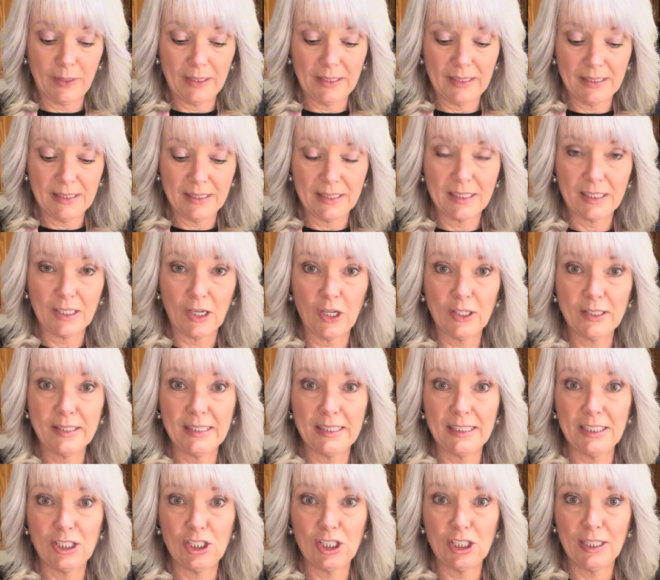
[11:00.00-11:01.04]
did
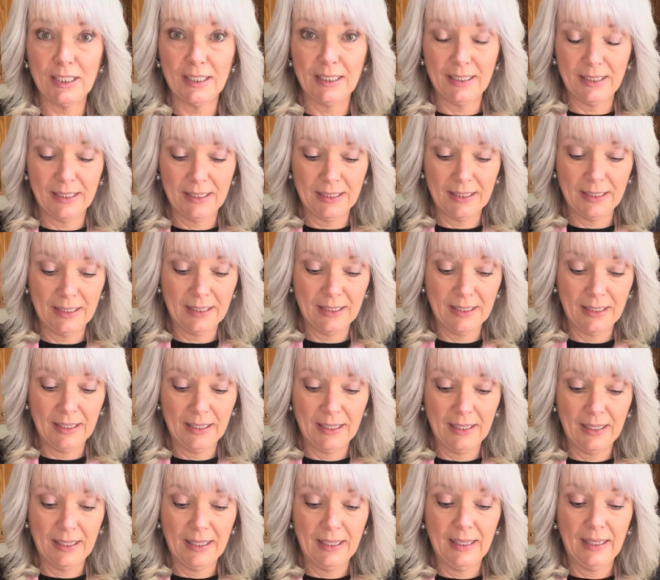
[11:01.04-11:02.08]
sausage
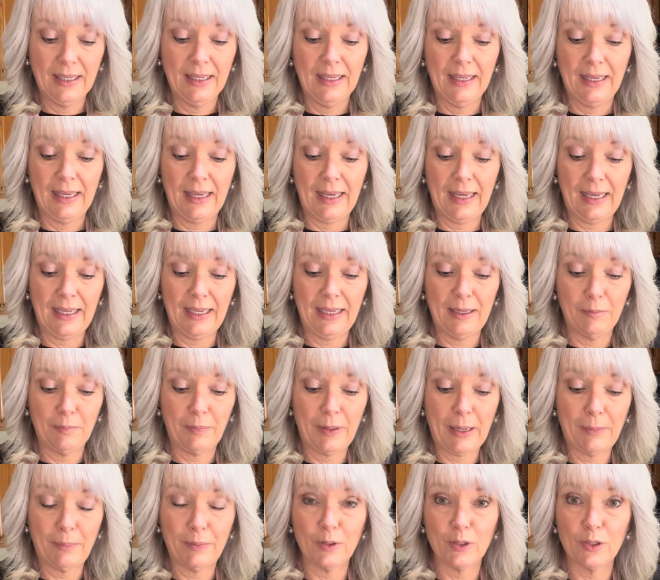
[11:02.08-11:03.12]
and
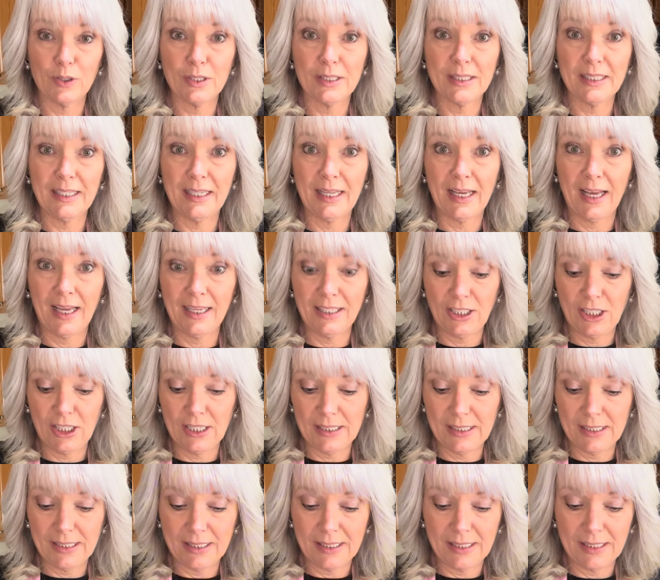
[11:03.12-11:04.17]
peppers and
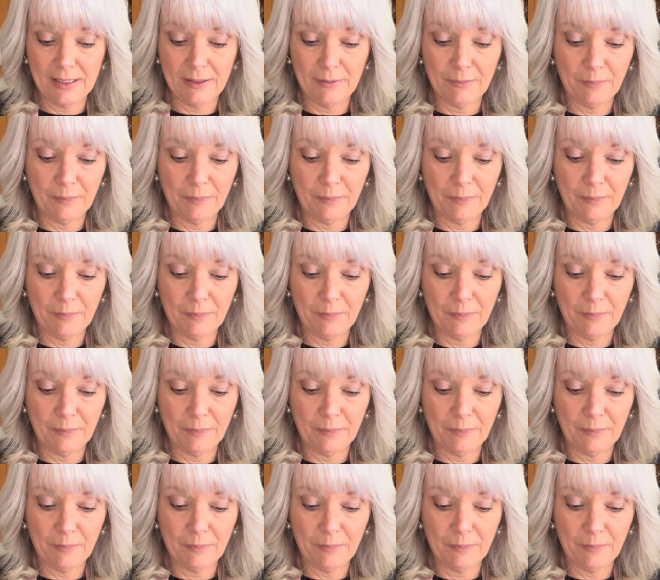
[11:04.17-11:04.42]
onions.